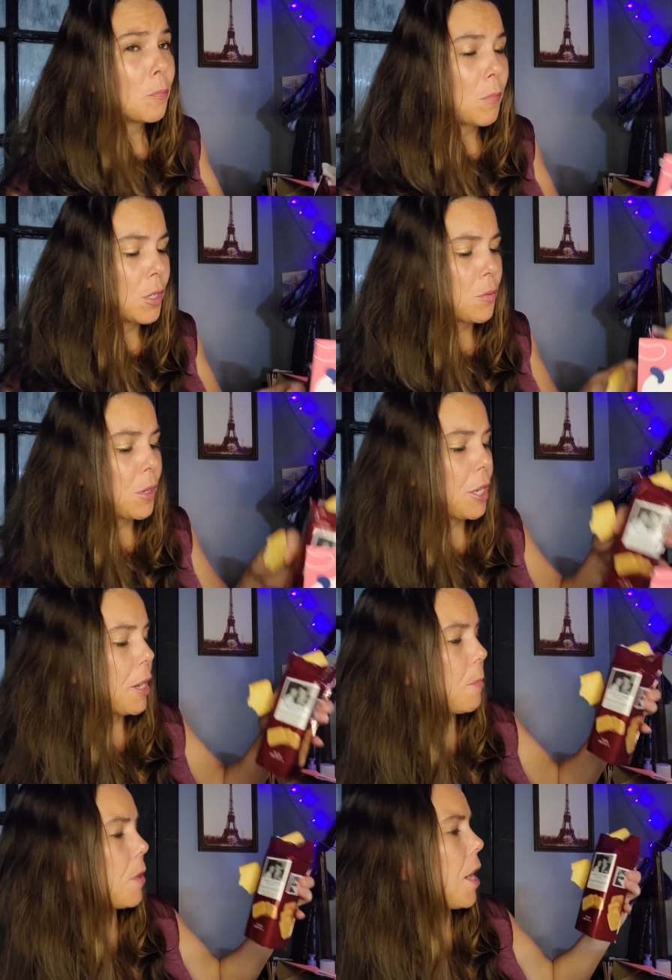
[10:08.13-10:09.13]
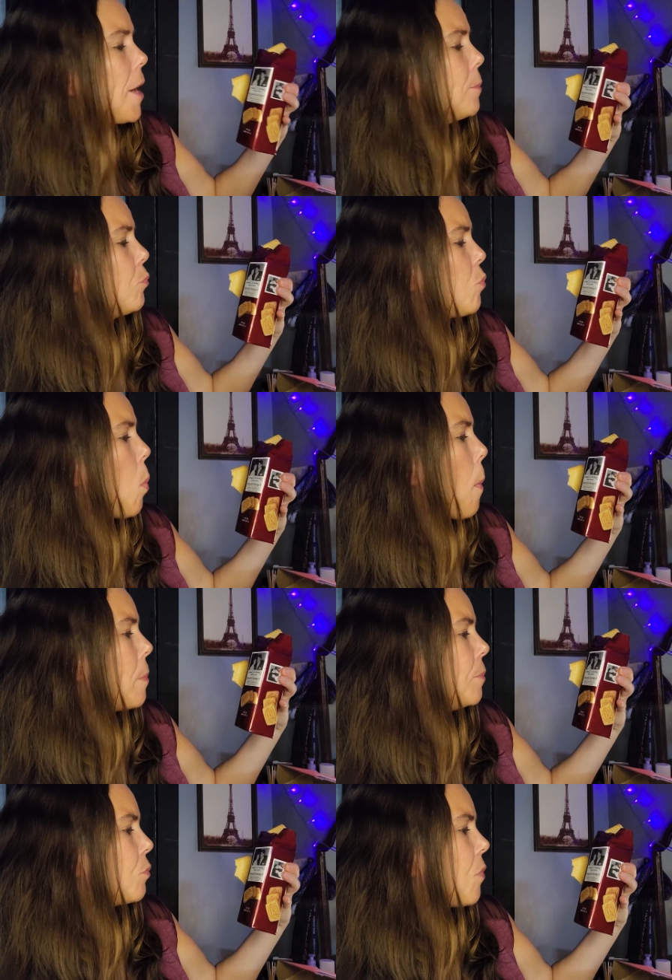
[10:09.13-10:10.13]
but it's really good. What kind?
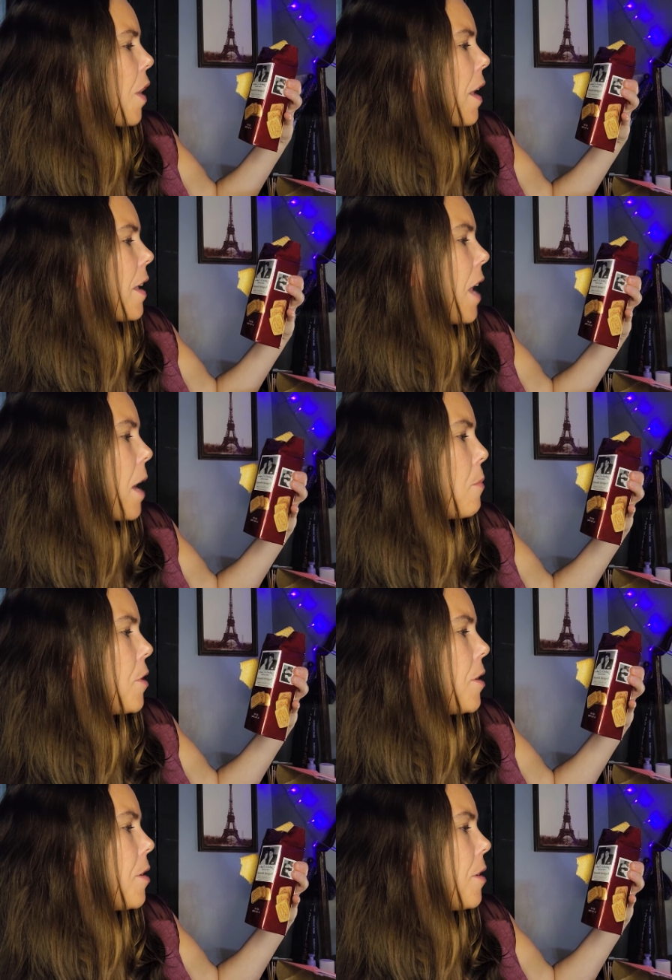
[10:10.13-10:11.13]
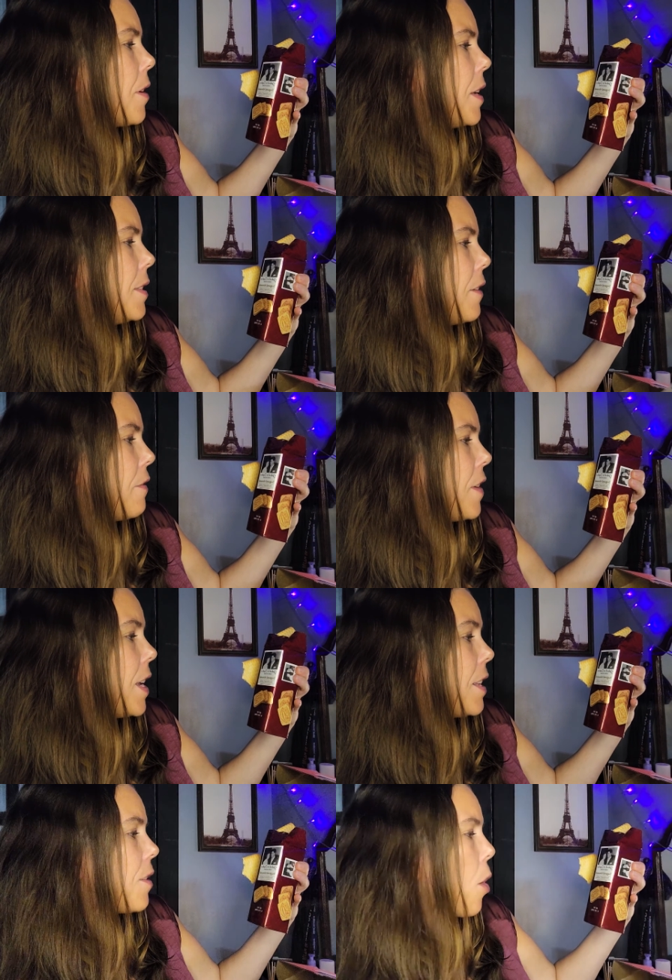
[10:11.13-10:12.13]
Gabriel and Dauphine